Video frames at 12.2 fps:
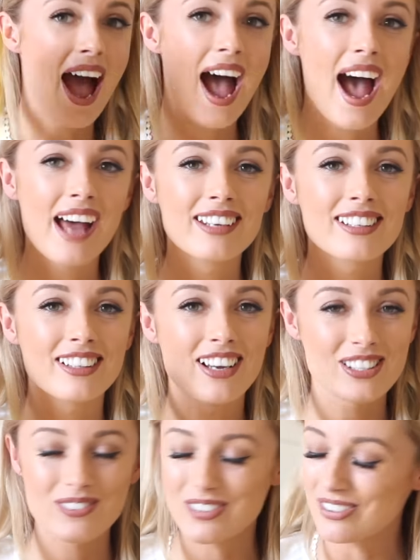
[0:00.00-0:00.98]
And
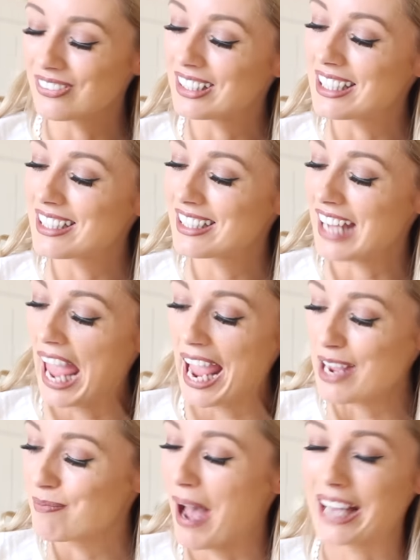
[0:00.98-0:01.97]
last but not least,
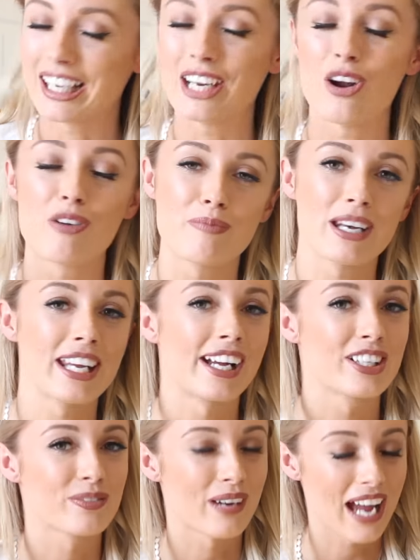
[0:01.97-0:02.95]
a packet of mini
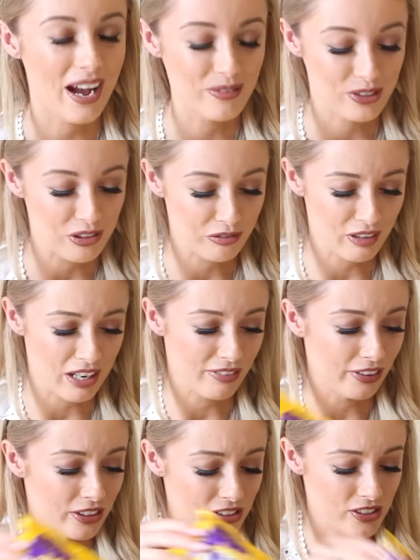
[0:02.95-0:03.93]
eggs, my absolute
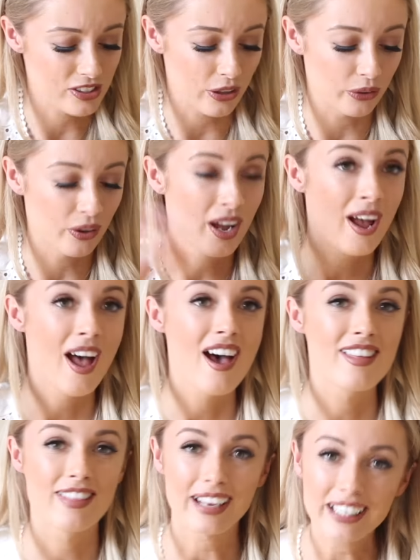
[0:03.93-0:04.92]
favourite. So
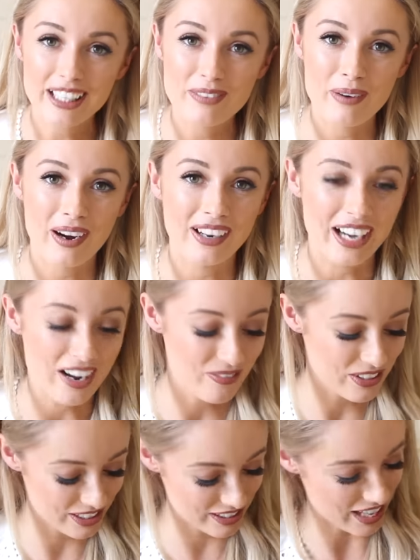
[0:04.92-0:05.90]
thank you, Barry M,
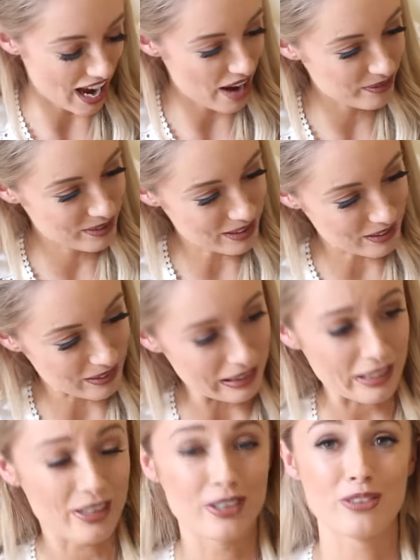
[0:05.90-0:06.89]
this is
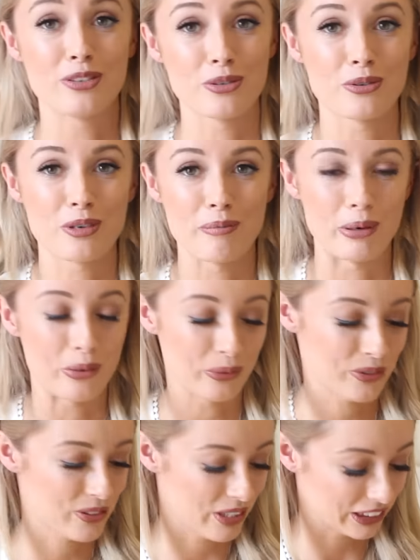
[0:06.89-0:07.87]
absolutely
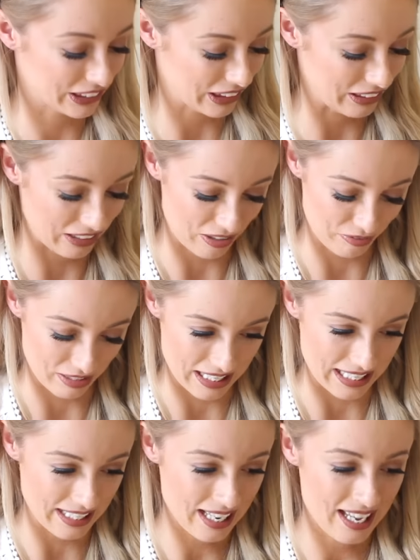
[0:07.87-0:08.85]
adorable, such a
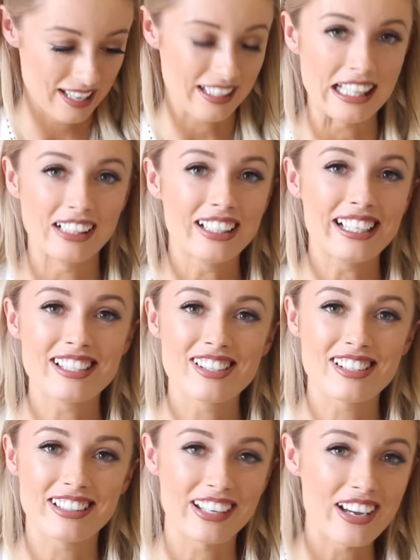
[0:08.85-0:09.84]
lovely little
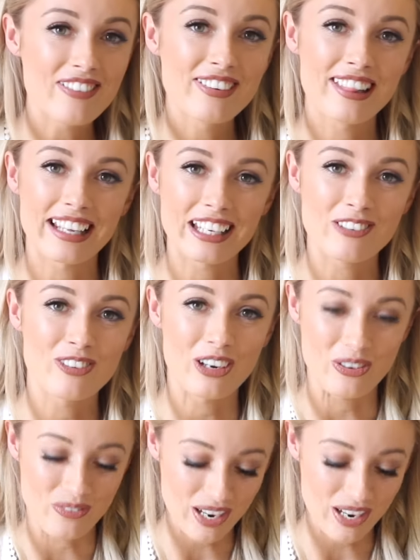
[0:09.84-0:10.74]
Easter gift, thank you very